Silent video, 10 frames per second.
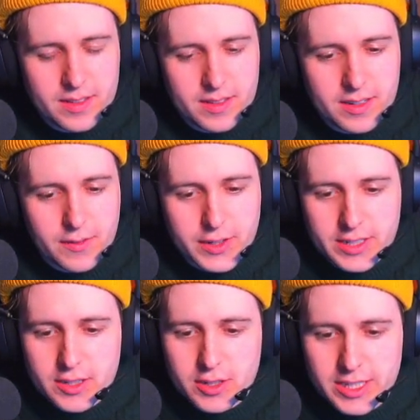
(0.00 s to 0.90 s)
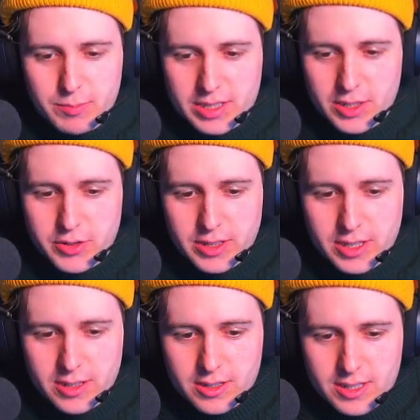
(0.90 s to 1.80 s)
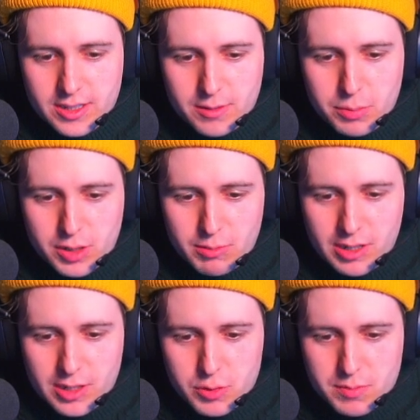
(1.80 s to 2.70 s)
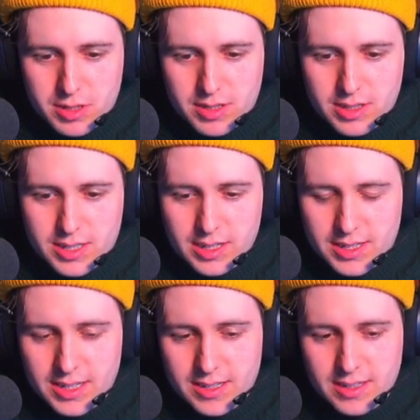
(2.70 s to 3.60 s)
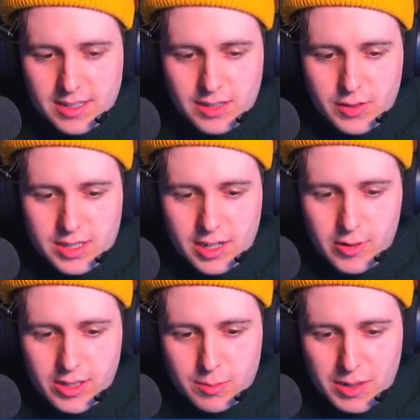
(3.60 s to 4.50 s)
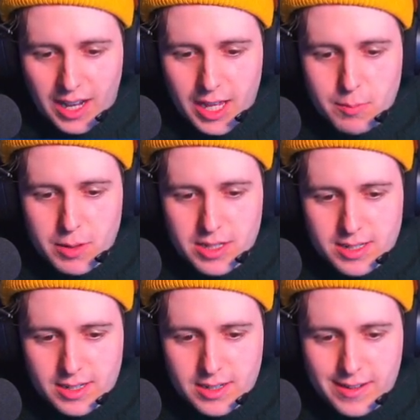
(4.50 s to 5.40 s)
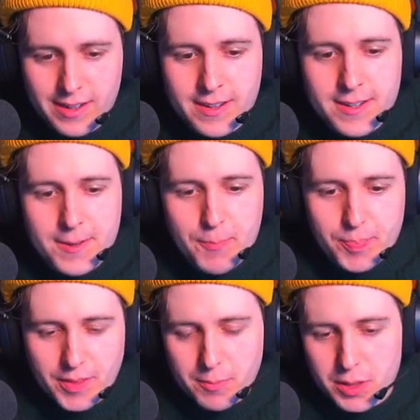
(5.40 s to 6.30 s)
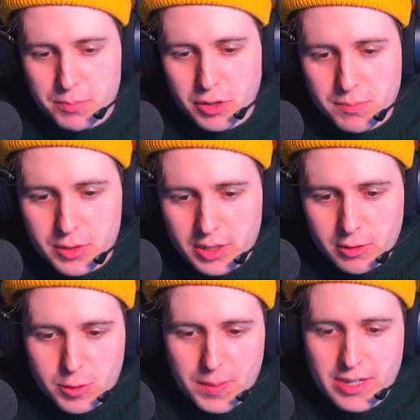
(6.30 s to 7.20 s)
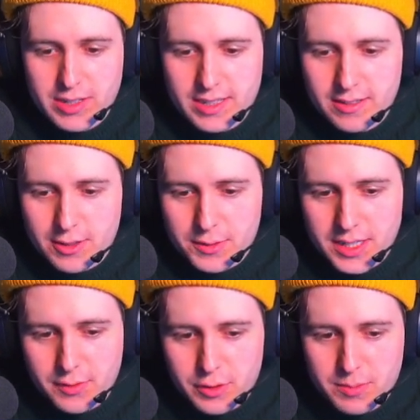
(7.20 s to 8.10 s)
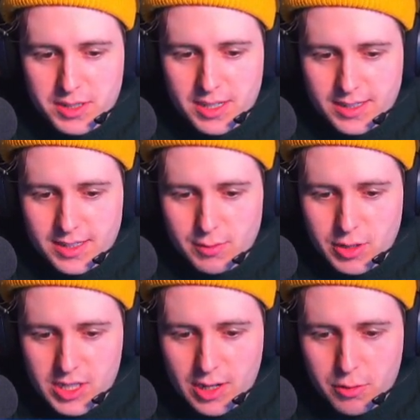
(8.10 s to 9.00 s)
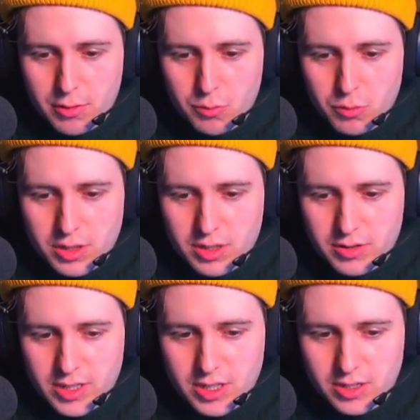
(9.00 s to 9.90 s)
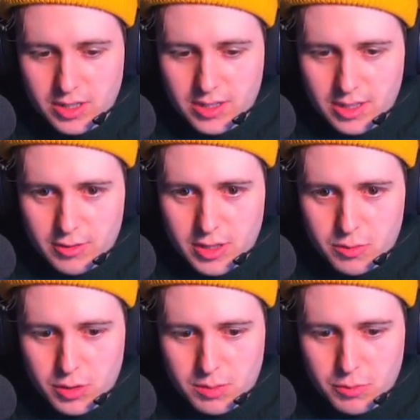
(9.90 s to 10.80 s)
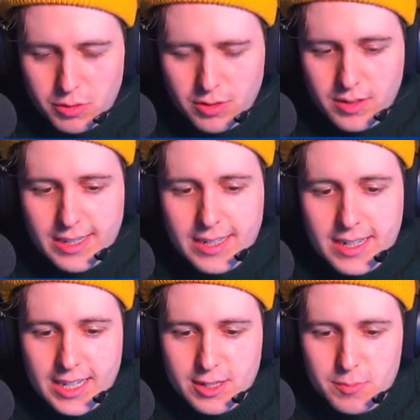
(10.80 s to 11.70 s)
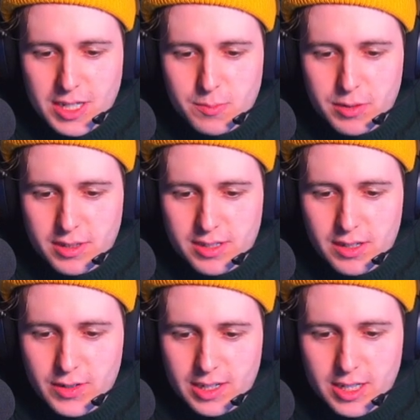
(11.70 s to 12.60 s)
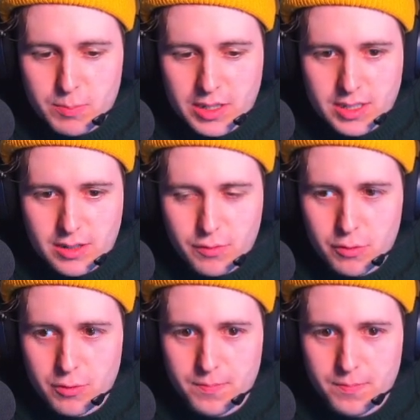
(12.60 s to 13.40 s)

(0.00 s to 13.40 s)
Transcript: a victor triumphs, sundering the other into possibly large remnants that ascend to the surface slowly to be claimed by the sky. But the broken body holds power still. Threads of crimson essence reach out through the water, stretching to unite the creature once more. As the remains break the surface, ice begins to form.